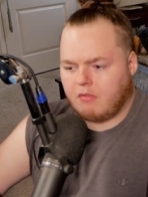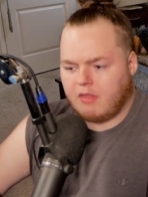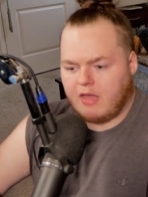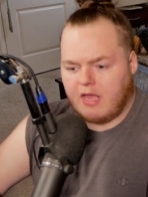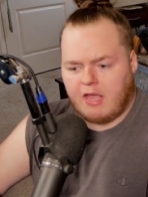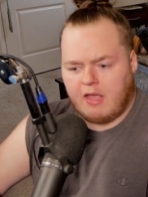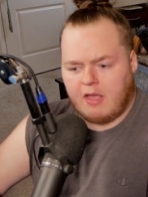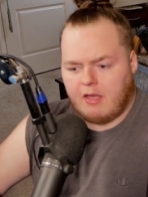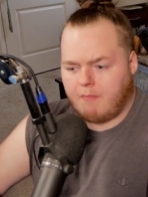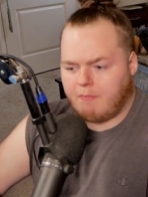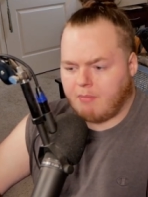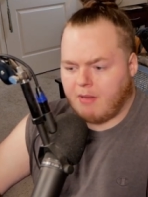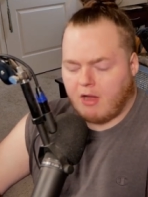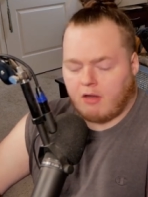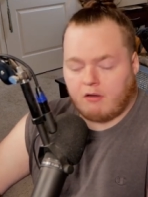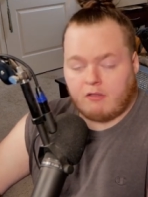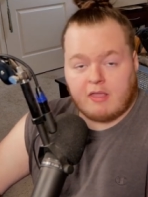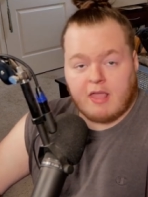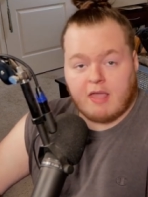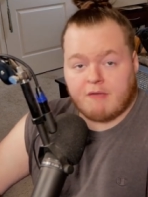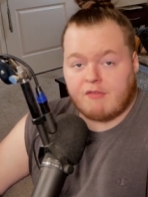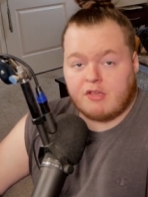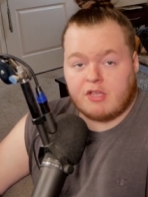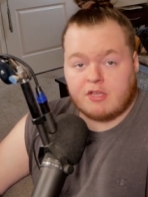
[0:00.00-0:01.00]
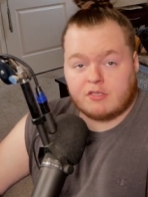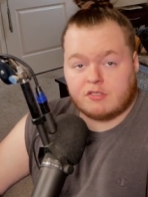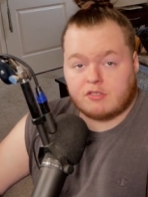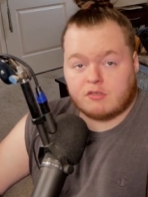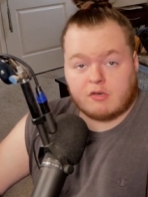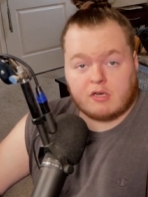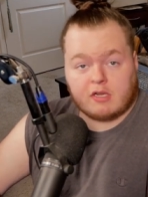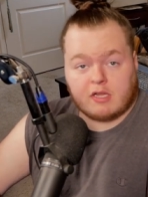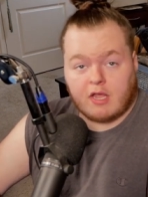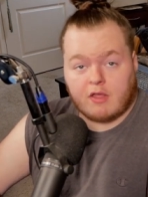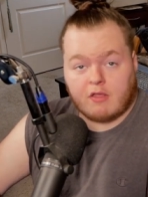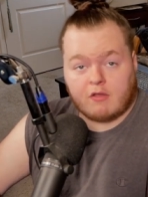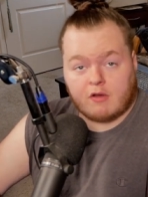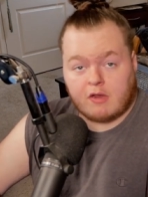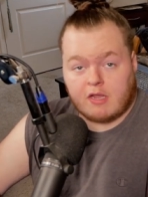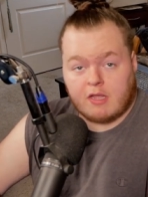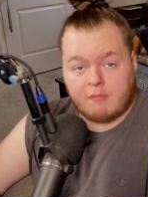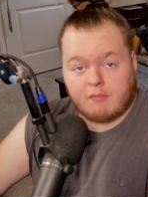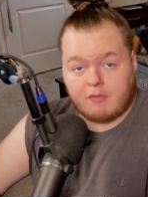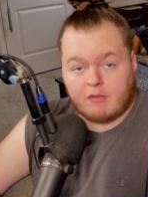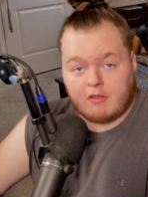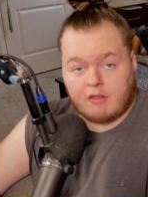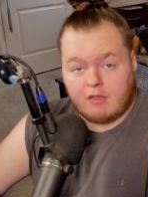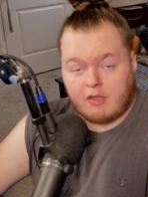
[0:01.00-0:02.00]
They apparently have a history together,
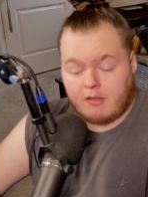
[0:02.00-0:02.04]
him,